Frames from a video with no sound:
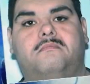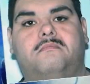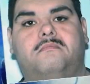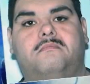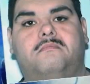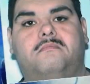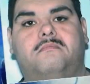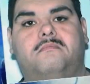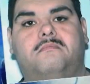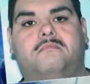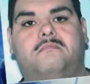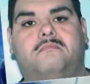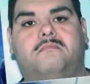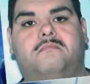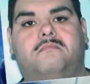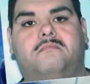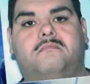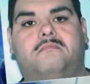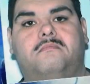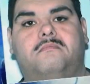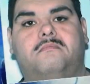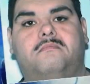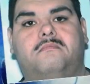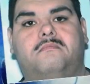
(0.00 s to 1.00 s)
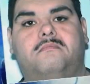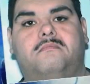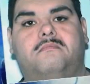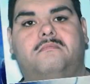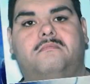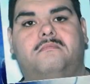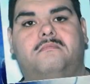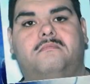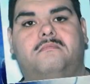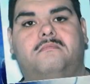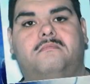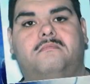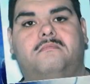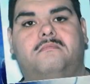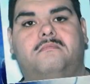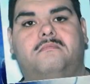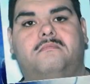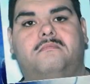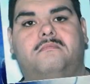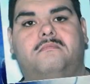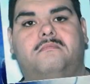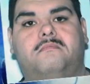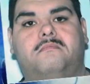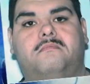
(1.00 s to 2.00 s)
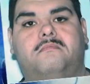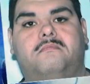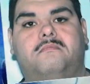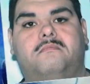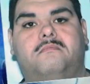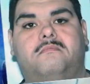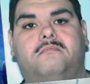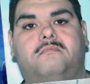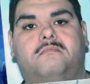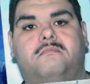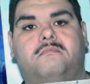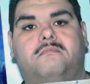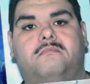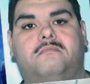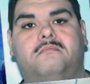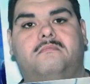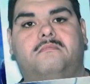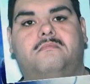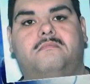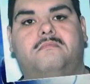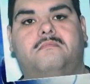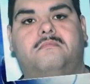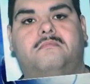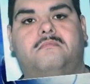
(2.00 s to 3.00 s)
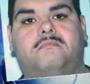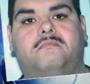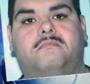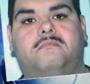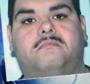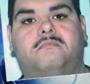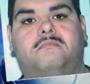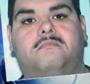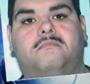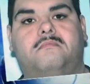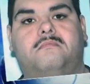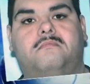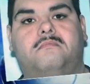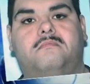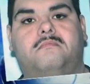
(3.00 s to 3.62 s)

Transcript: No words are spoken by the person on screen.